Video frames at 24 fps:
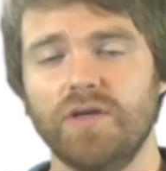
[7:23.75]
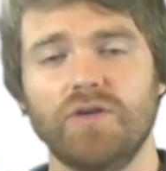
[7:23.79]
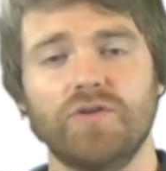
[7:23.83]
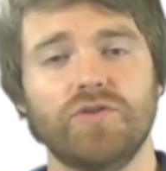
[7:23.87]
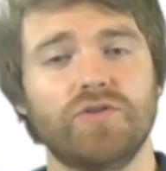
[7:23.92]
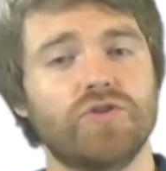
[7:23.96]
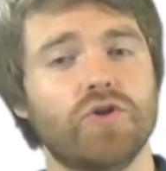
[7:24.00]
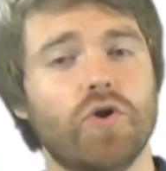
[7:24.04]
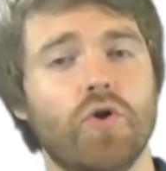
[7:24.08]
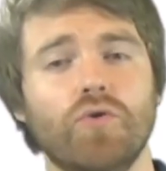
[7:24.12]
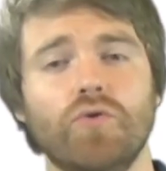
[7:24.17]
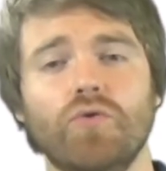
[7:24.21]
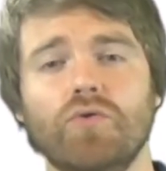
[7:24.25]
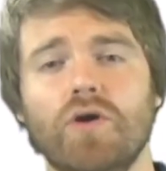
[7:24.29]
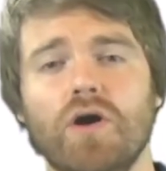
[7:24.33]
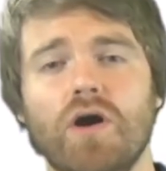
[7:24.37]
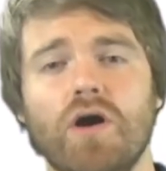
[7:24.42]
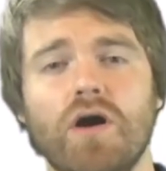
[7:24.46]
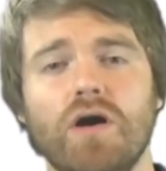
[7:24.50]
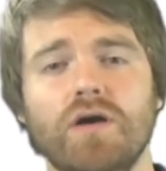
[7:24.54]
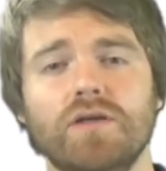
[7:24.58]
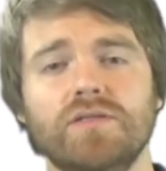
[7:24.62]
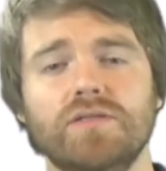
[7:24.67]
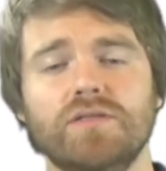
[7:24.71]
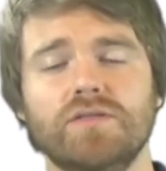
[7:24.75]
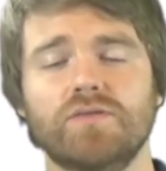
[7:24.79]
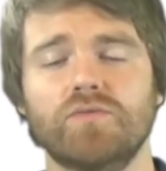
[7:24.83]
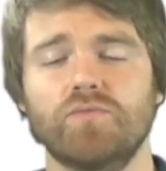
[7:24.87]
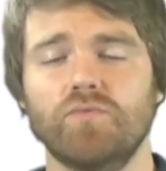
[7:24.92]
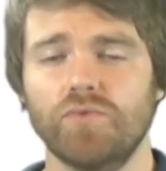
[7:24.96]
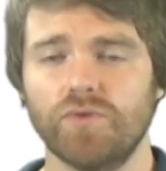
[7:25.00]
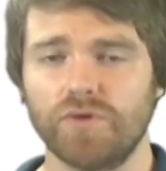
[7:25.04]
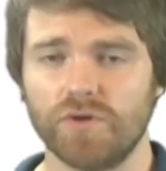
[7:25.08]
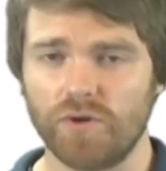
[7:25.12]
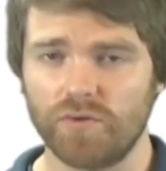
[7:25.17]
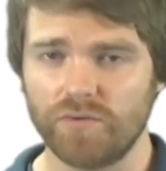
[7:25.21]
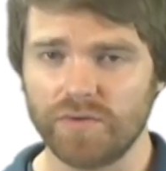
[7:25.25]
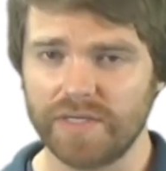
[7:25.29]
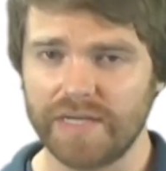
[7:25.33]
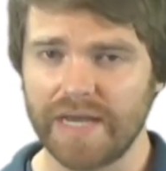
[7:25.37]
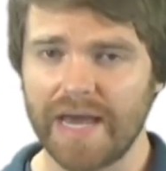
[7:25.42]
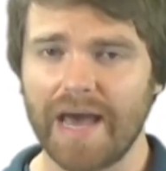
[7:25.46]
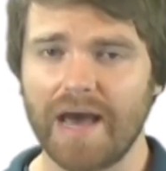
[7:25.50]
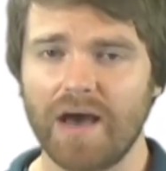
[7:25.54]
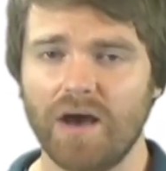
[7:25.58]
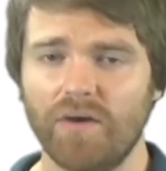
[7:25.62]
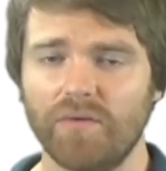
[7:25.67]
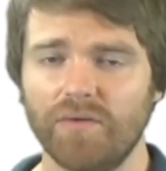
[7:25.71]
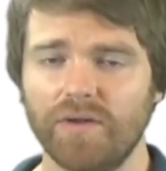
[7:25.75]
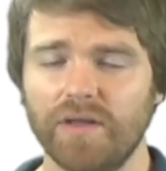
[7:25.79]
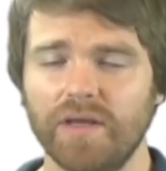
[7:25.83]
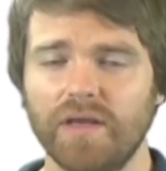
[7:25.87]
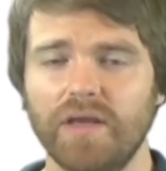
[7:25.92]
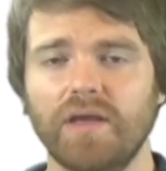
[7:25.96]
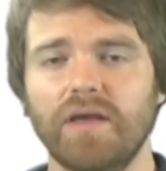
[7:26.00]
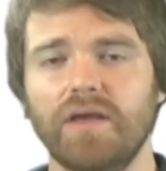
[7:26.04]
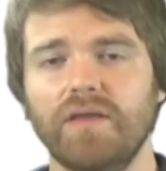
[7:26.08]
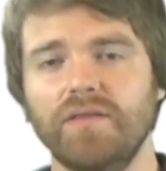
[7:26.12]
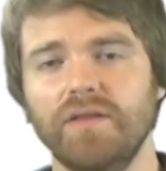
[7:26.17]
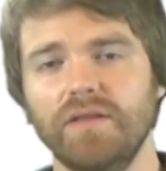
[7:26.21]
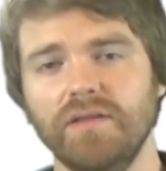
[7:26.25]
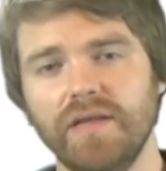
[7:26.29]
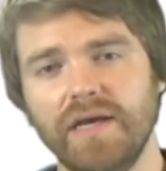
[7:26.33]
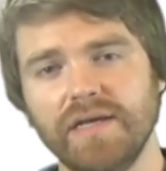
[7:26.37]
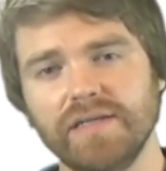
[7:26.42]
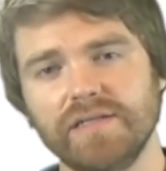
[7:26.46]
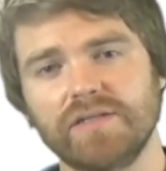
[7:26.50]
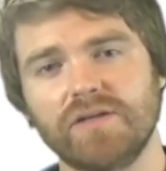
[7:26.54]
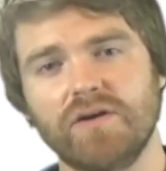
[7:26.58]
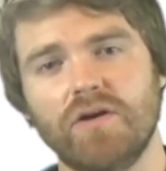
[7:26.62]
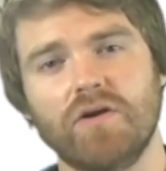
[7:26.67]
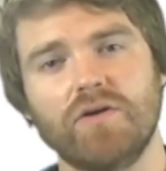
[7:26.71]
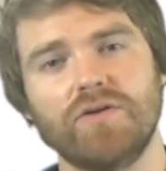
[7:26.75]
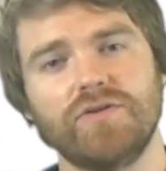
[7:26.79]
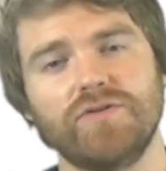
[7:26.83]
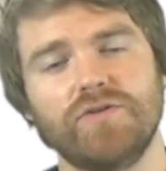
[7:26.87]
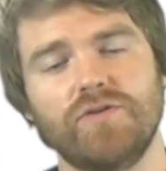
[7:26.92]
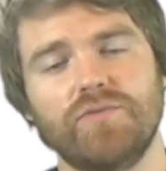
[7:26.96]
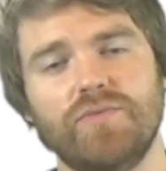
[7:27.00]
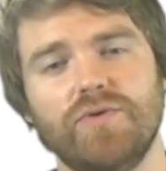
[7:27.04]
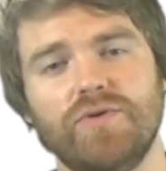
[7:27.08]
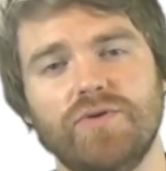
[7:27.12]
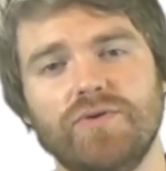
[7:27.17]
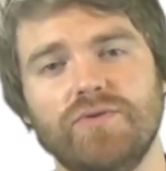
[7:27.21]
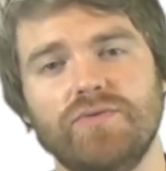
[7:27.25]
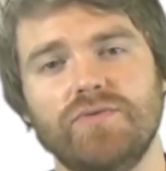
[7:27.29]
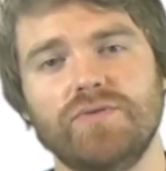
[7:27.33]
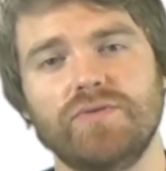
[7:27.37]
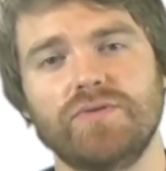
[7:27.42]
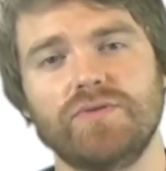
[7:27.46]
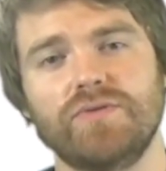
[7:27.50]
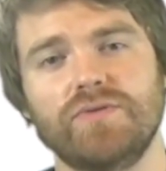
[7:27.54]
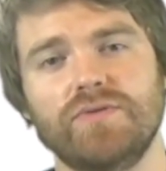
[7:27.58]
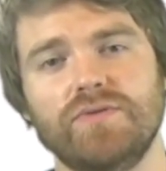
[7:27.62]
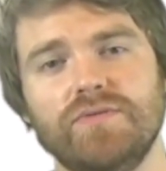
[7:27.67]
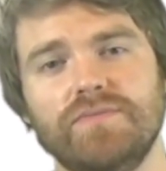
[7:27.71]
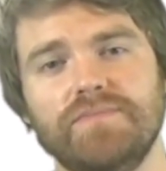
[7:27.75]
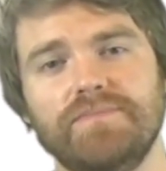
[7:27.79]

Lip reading: Total costs will go down the less cars you produce.